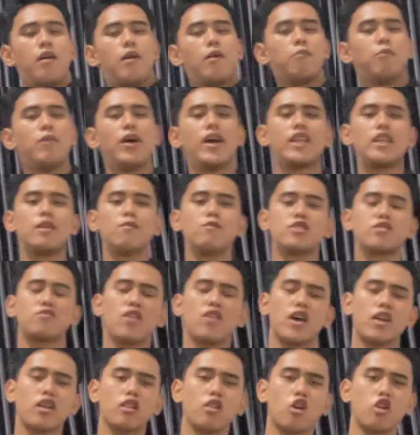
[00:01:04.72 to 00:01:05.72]
My name is
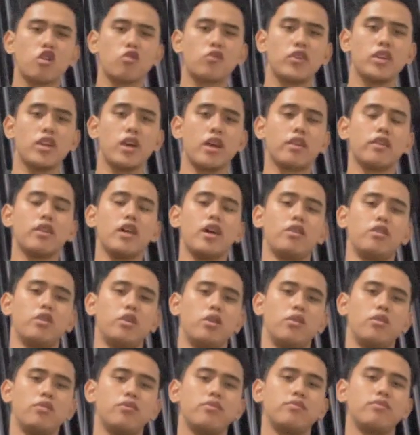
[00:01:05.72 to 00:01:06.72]
Varrel Orvin Hernando,
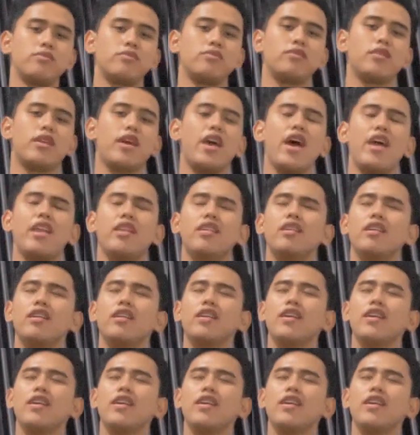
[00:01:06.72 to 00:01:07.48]
and